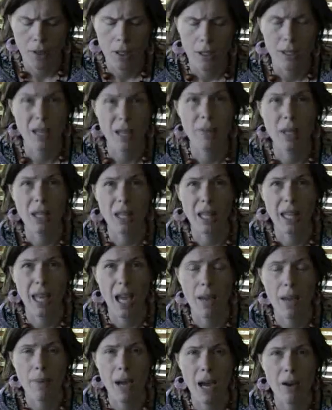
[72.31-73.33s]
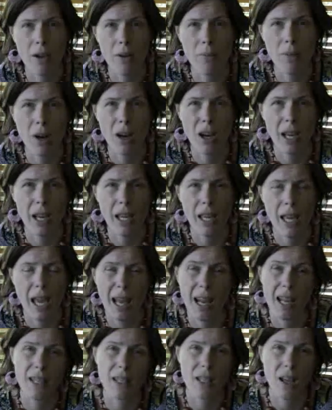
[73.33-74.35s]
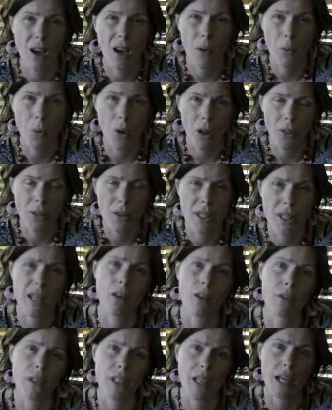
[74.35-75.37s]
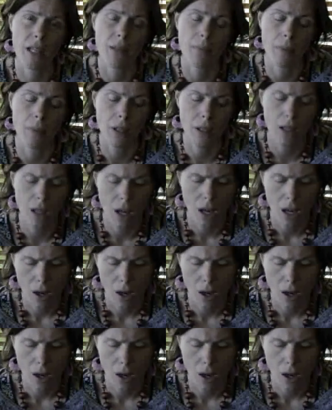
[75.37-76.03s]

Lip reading: something that came out in my LSI1, the self-assessment,